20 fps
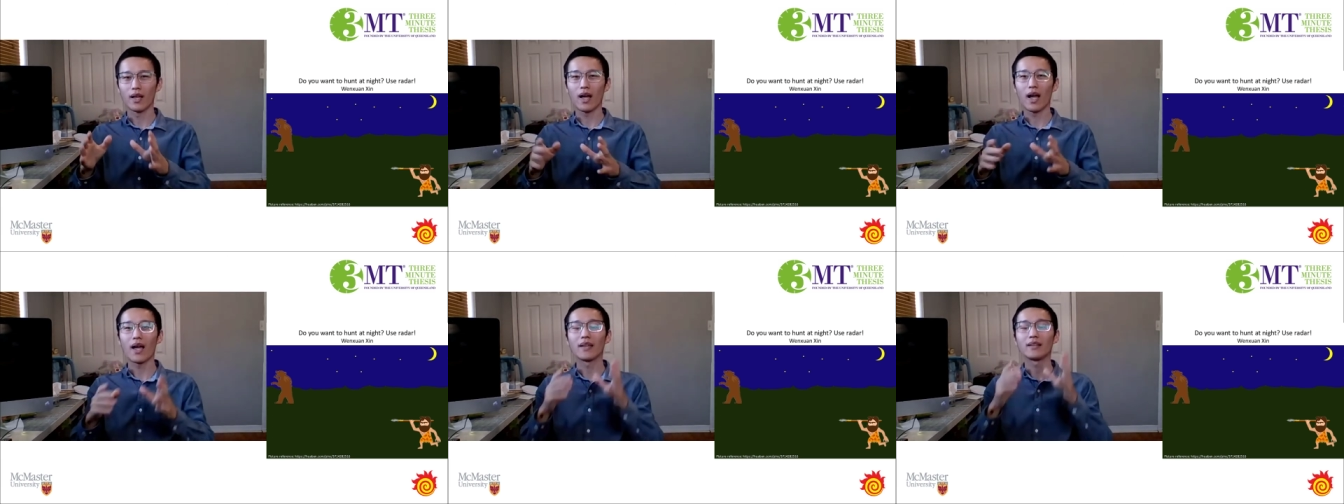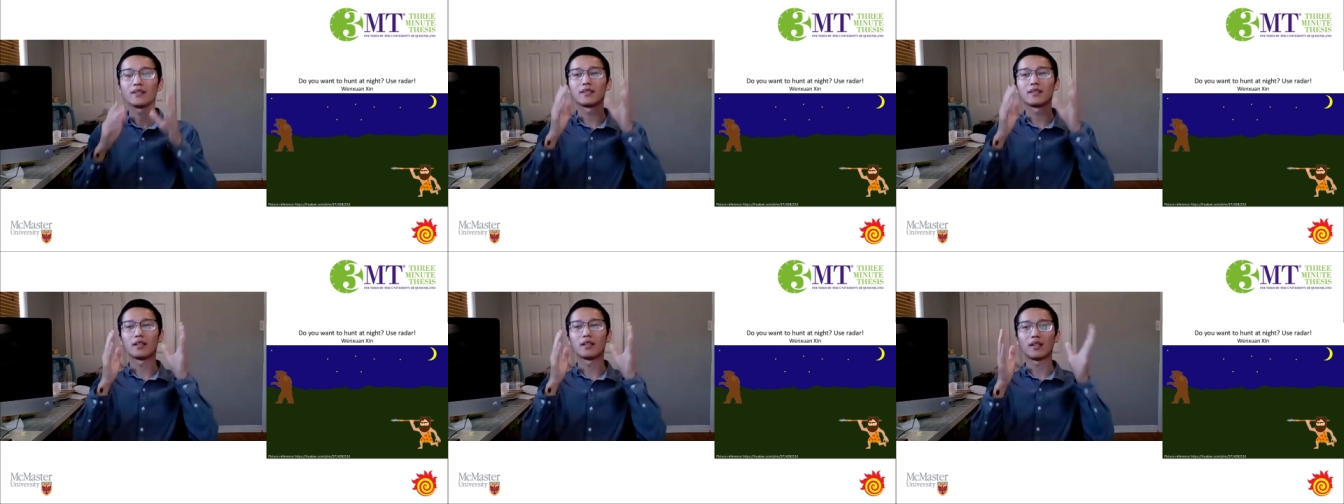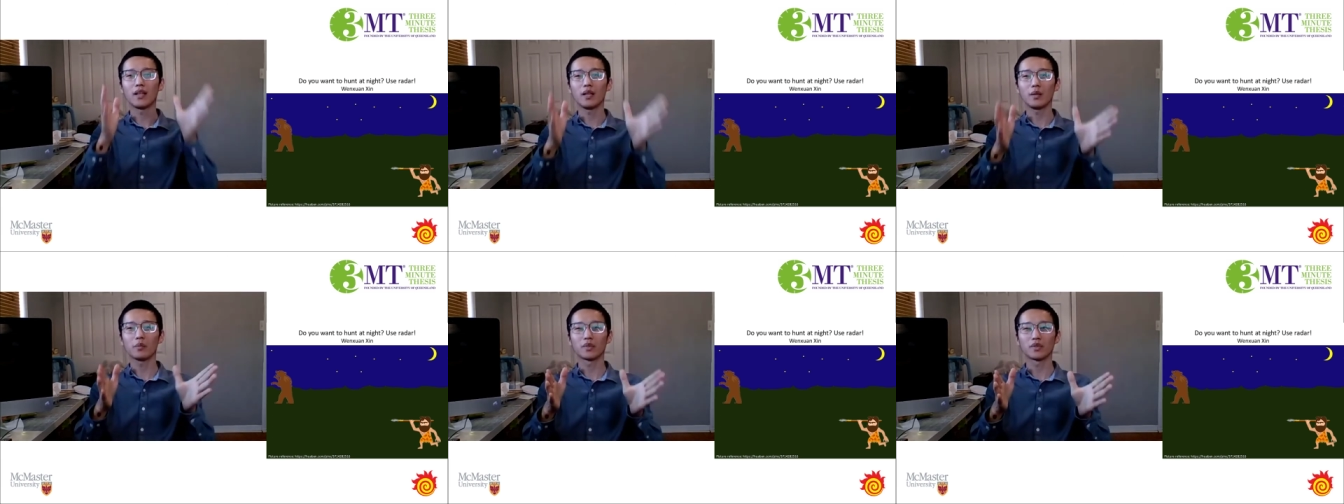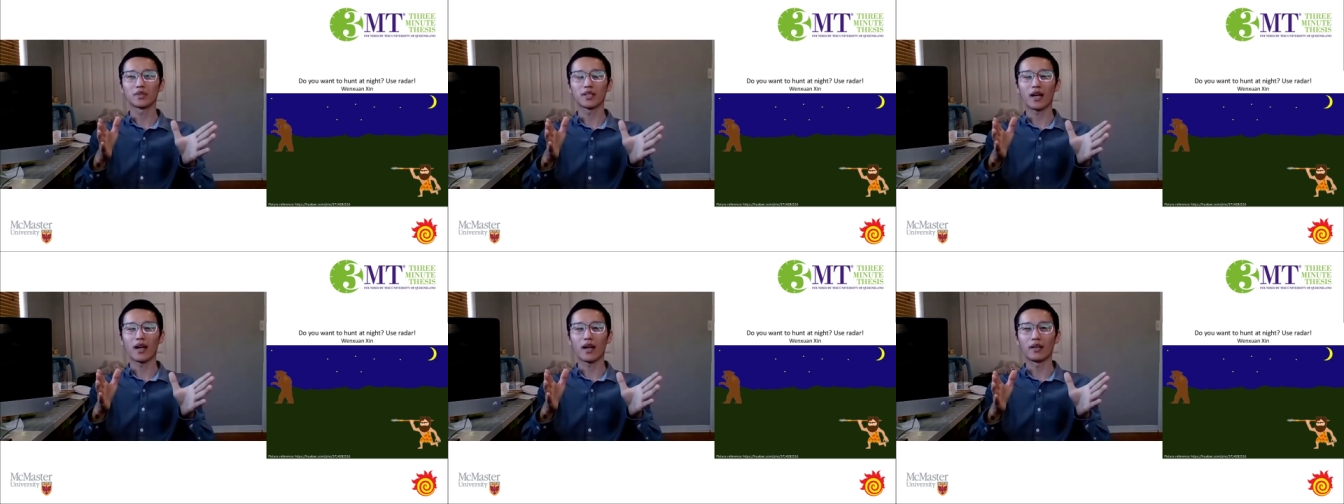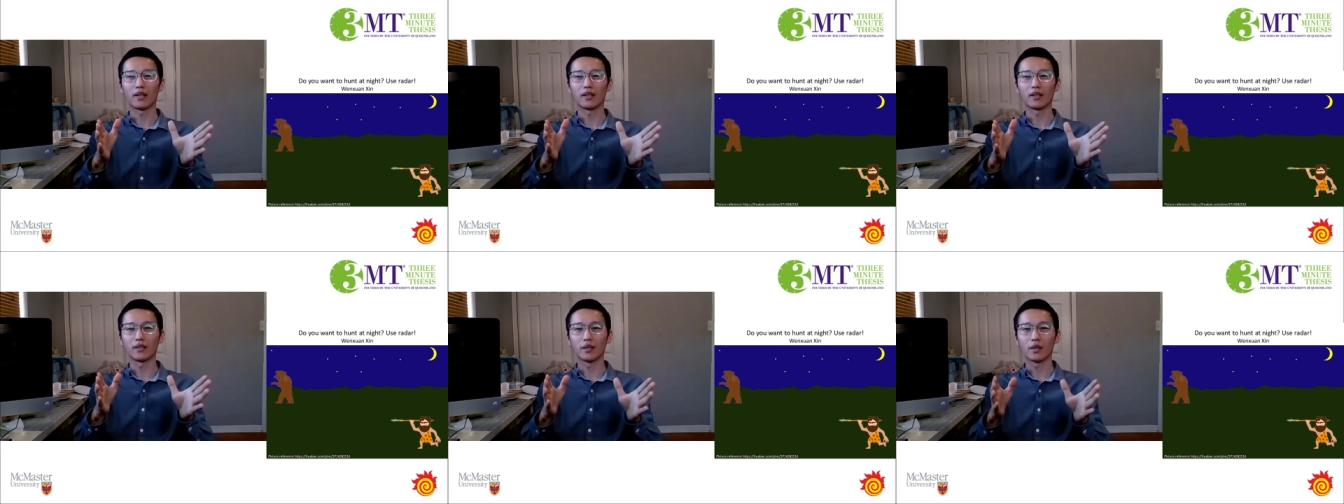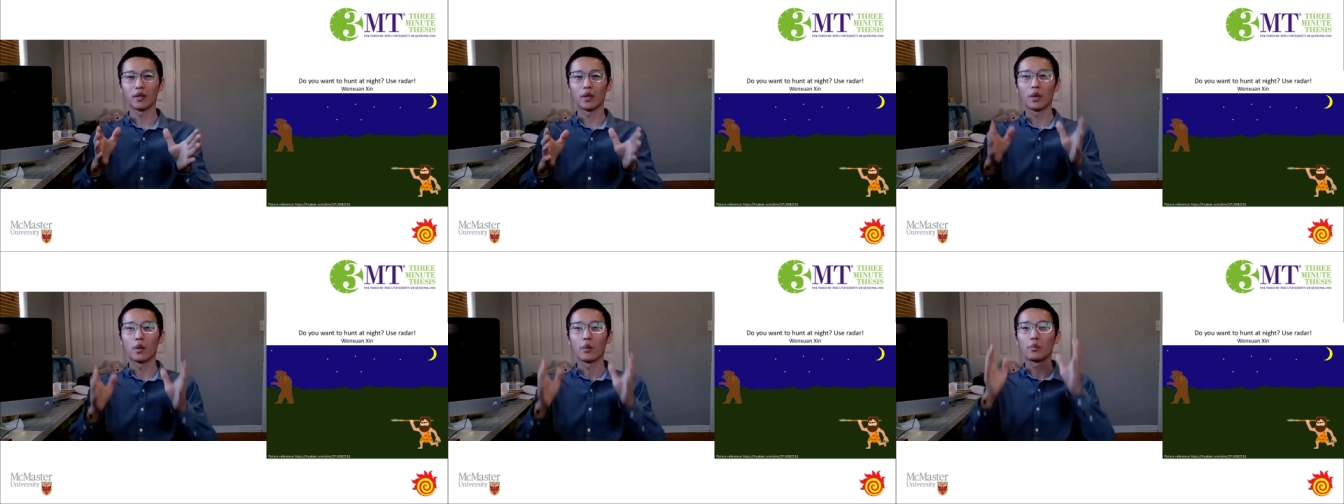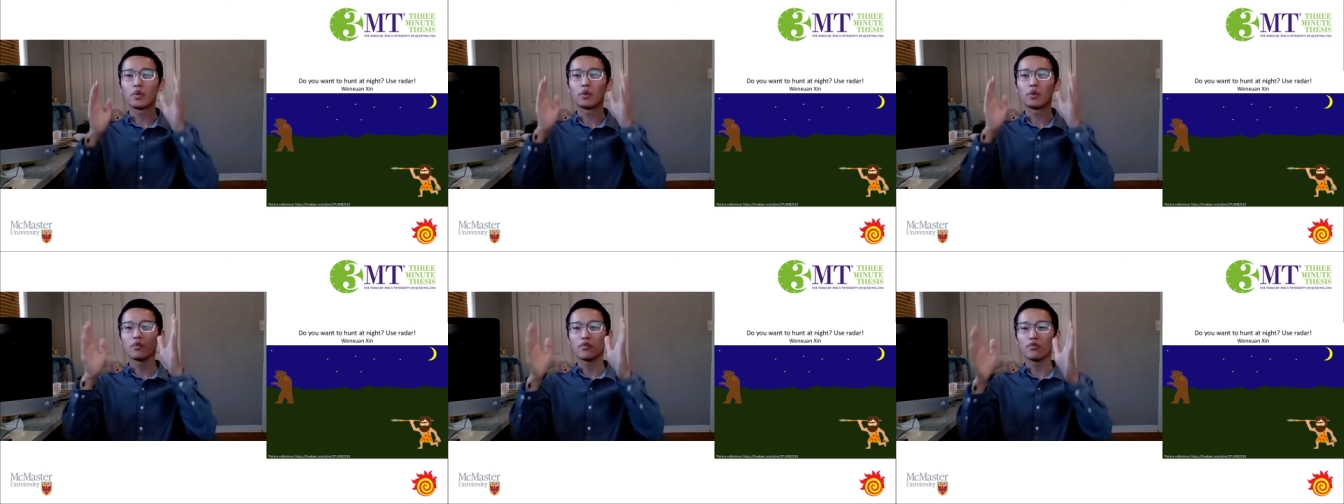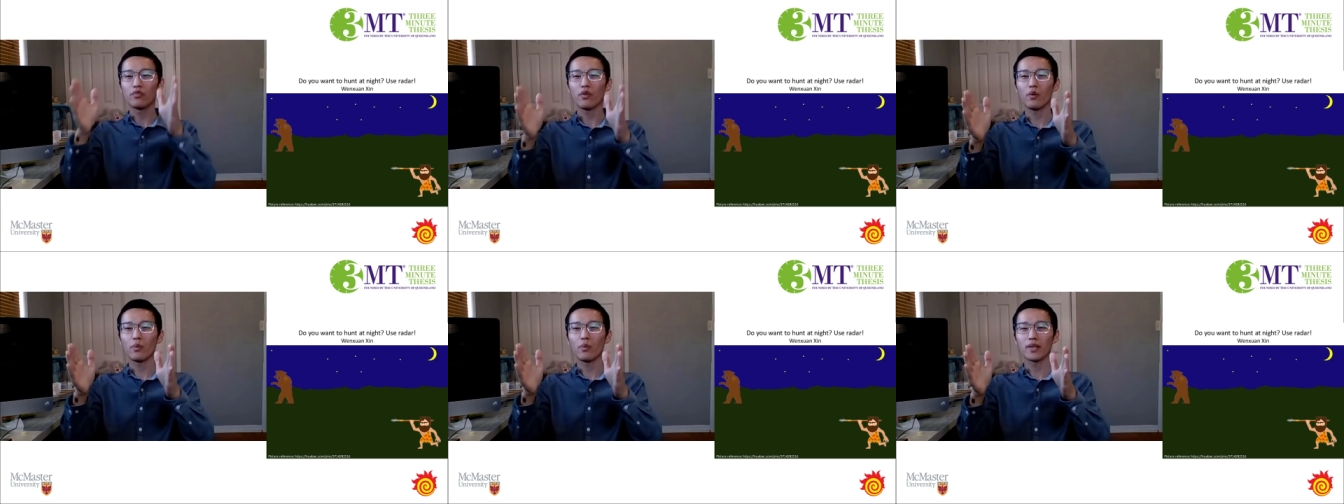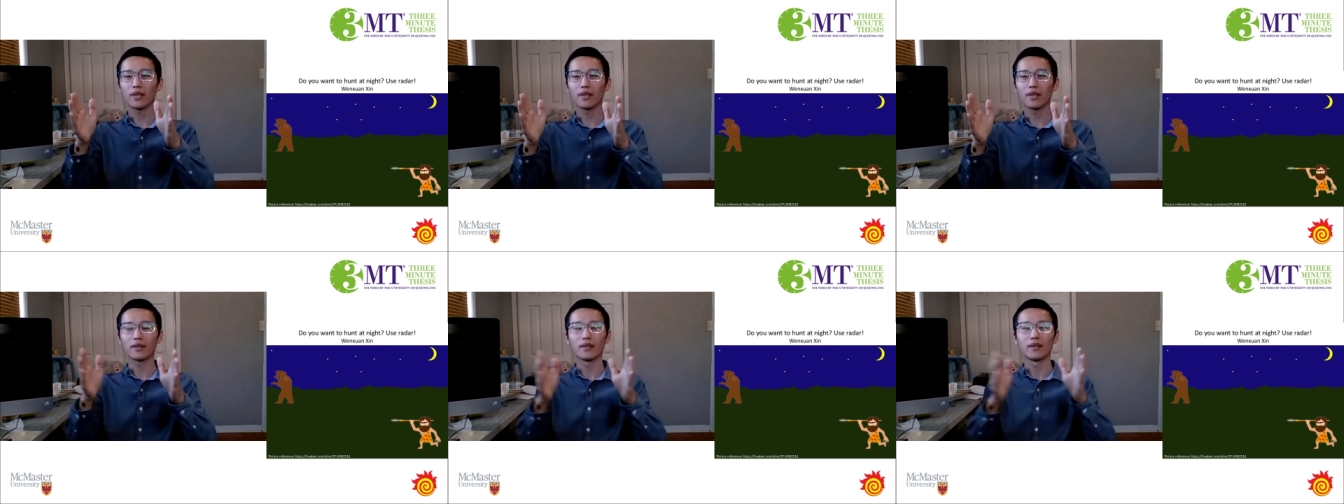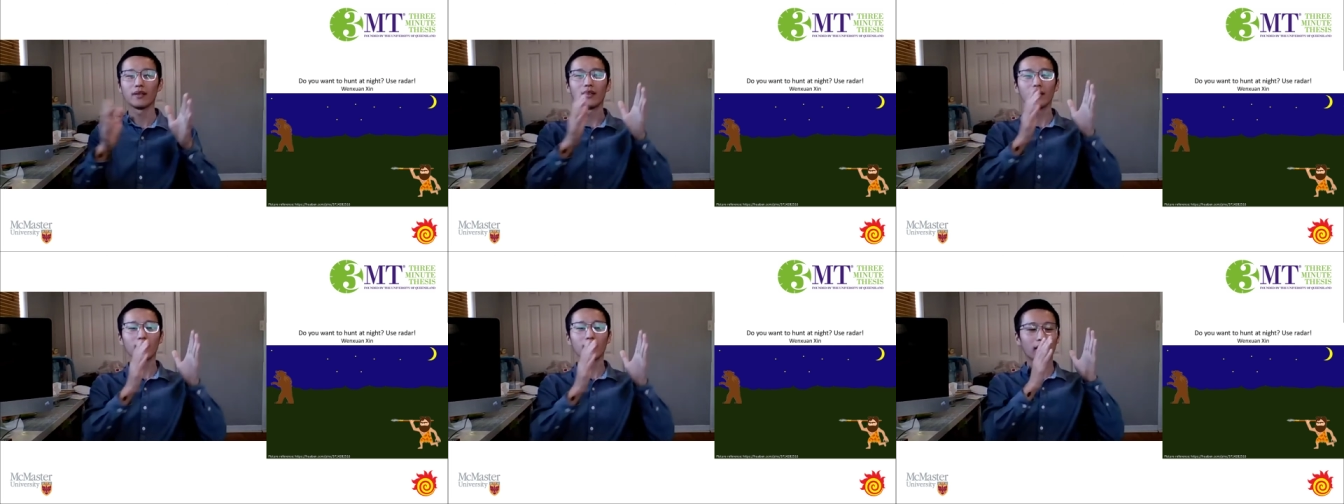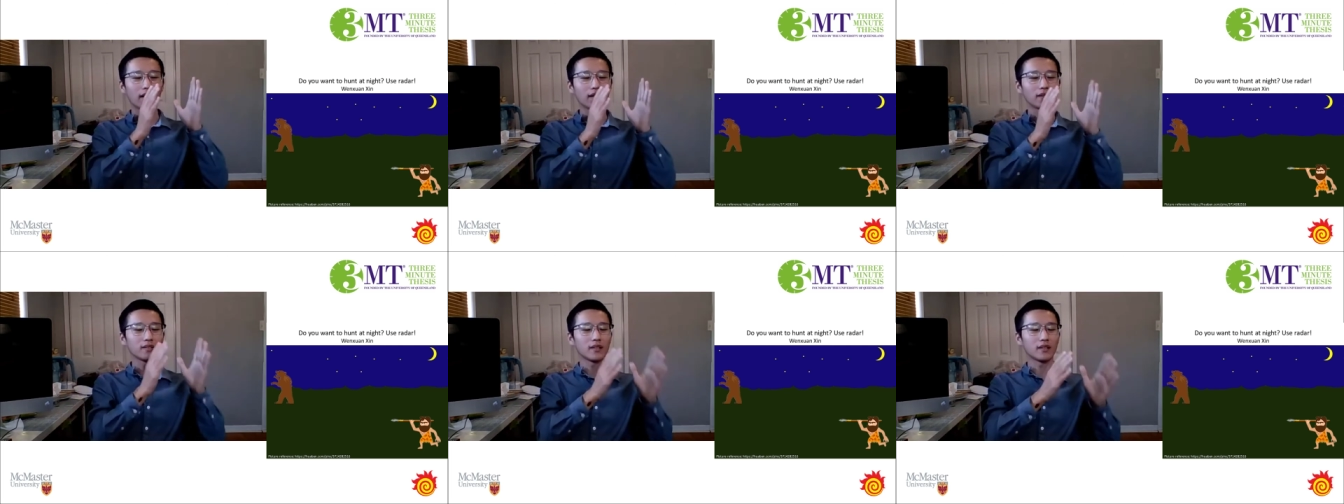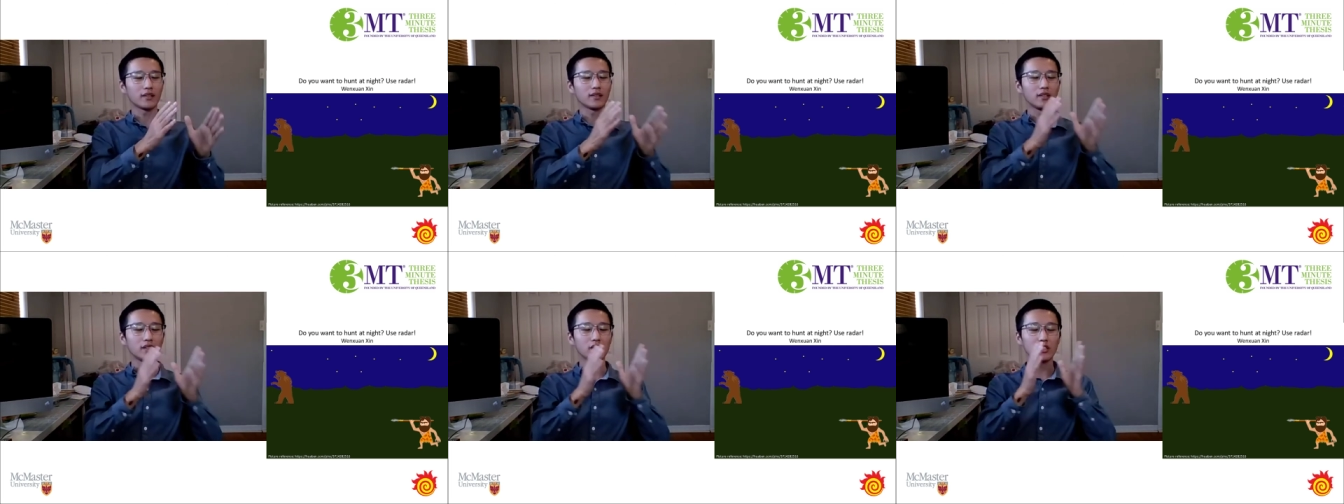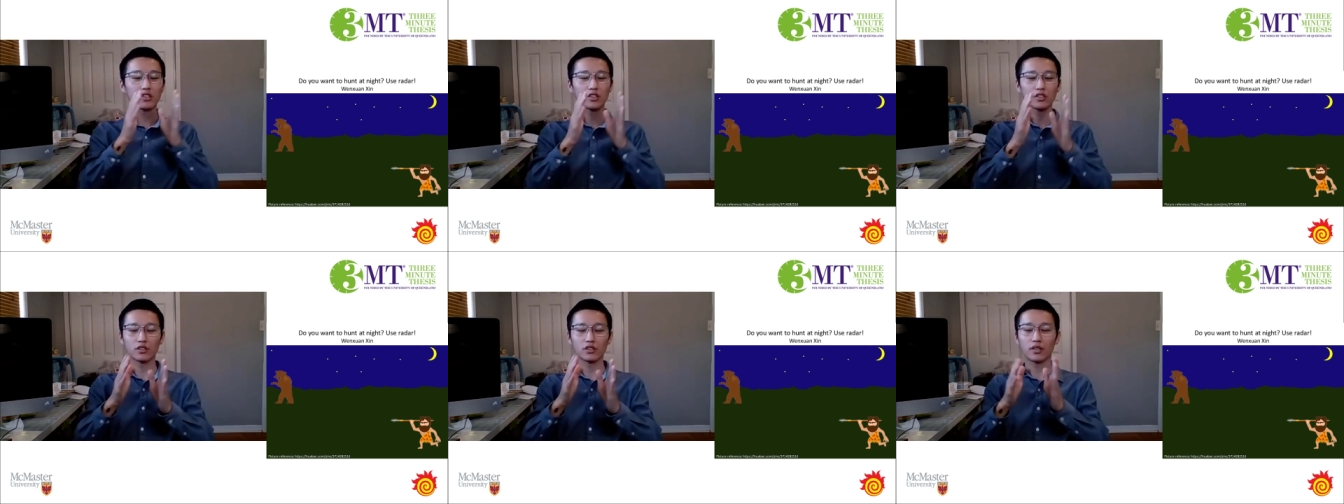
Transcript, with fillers: As the name side, beamforming gathers each